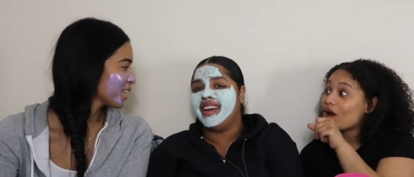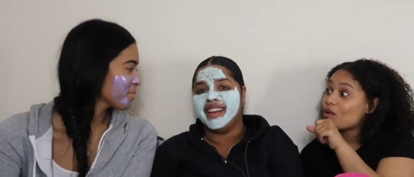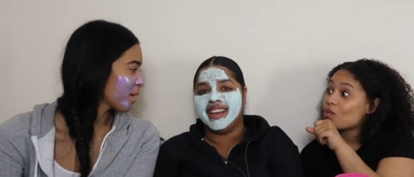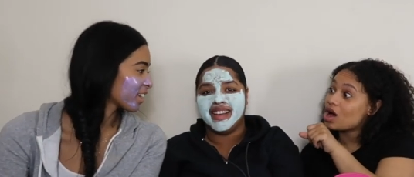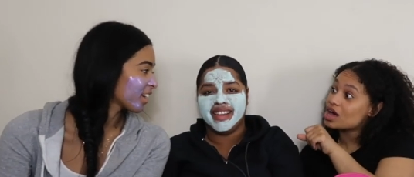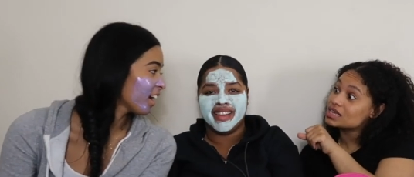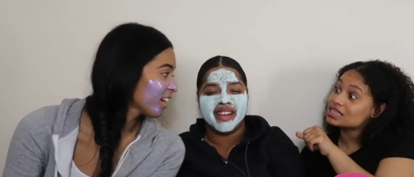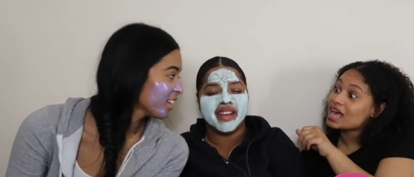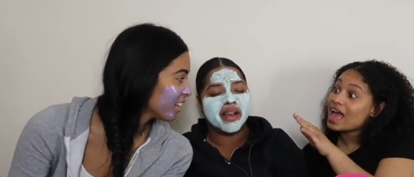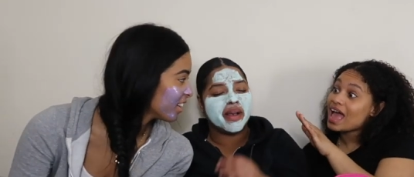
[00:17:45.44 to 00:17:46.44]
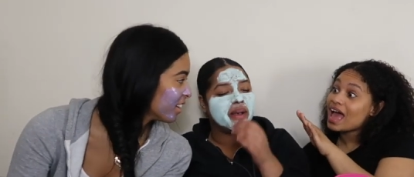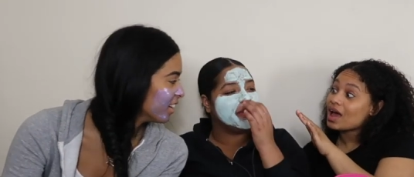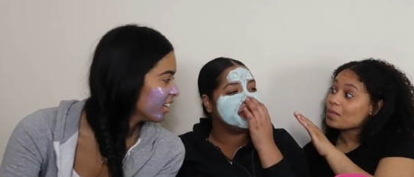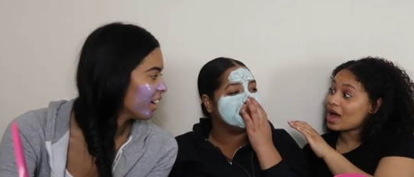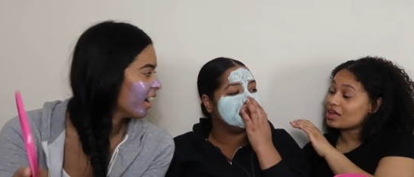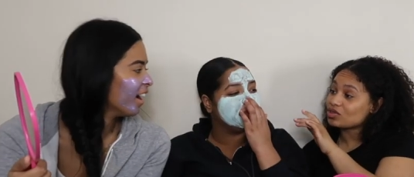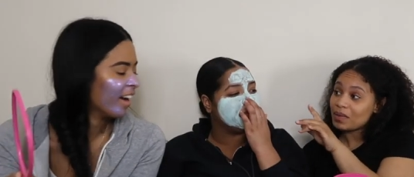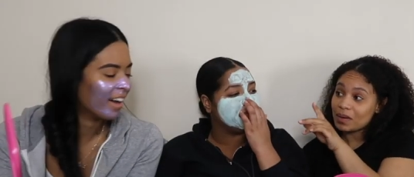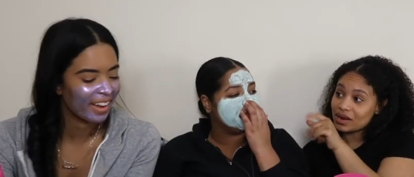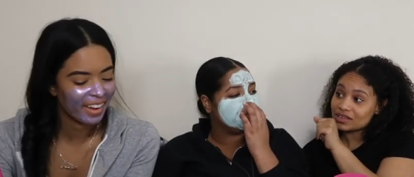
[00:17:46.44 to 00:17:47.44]
Speaker 1: where I was. I thought
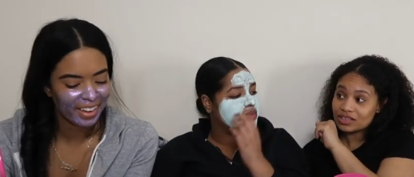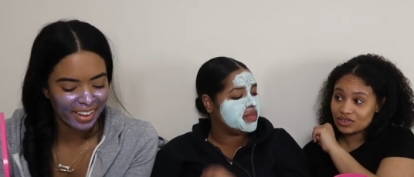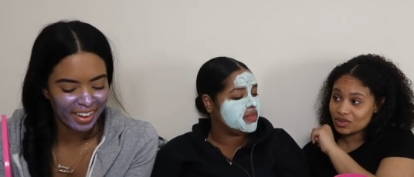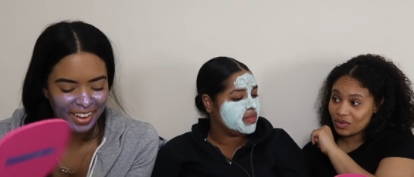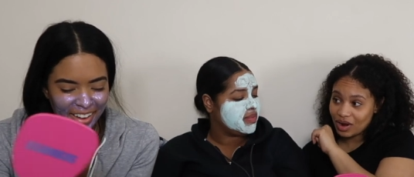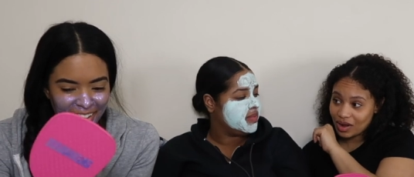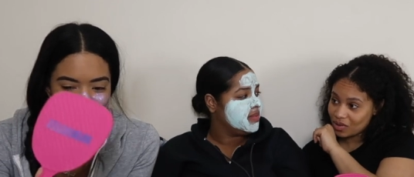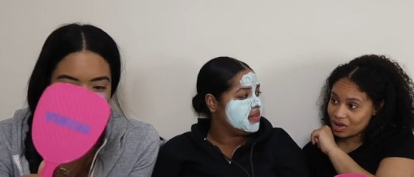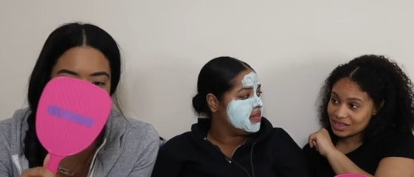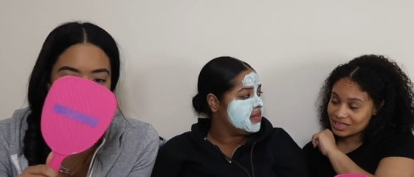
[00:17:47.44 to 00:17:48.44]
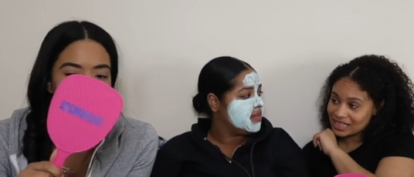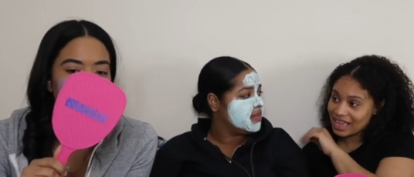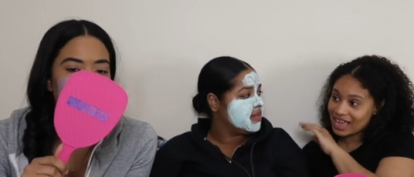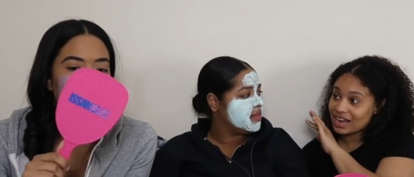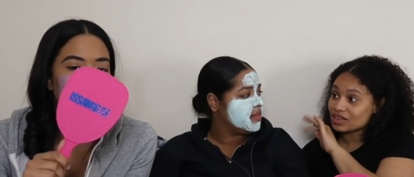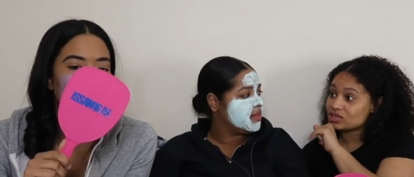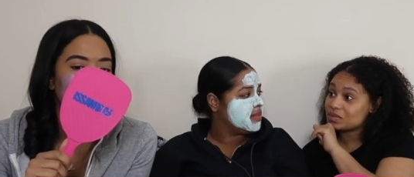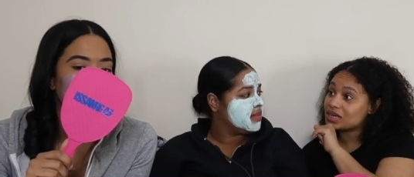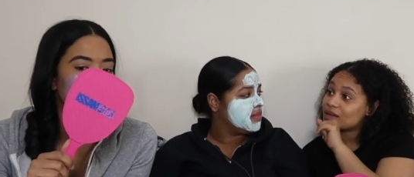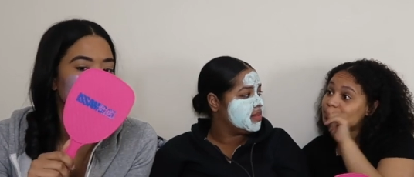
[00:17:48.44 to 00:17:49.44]
my parents didn't know where I was. Like, and I used to
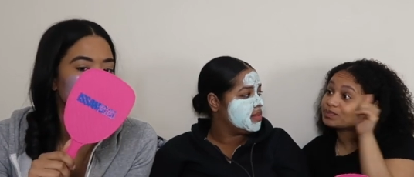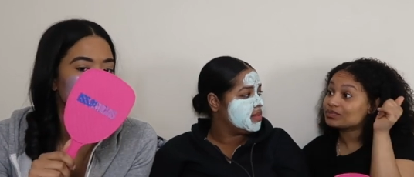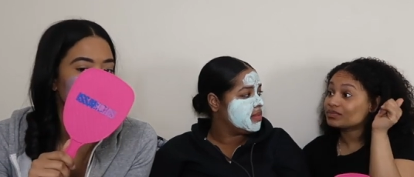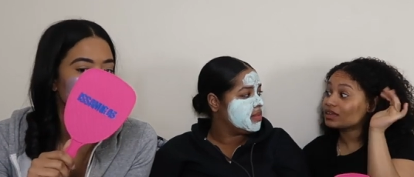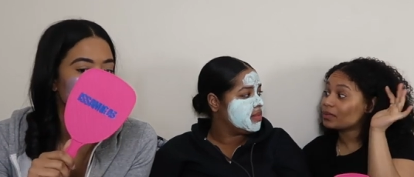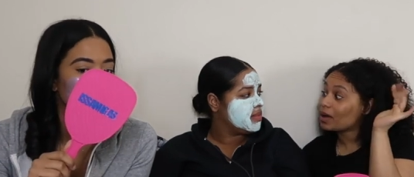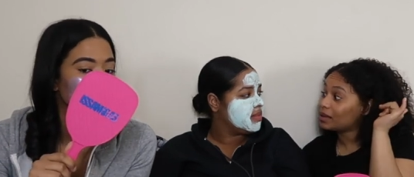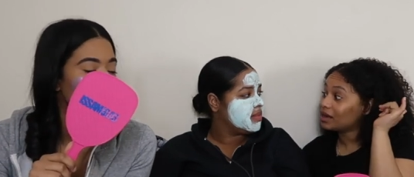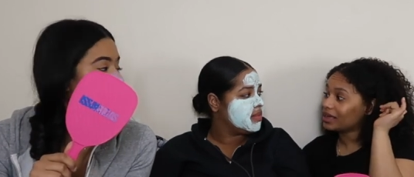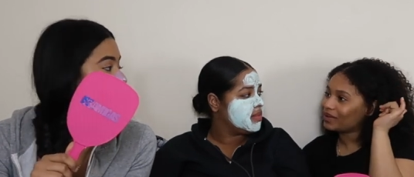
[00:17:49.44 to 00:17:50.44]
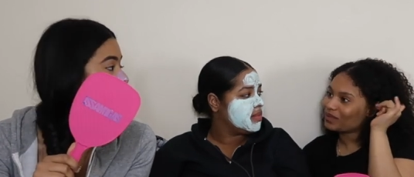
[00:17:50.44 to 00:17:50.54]
be like, hmm, they probably like,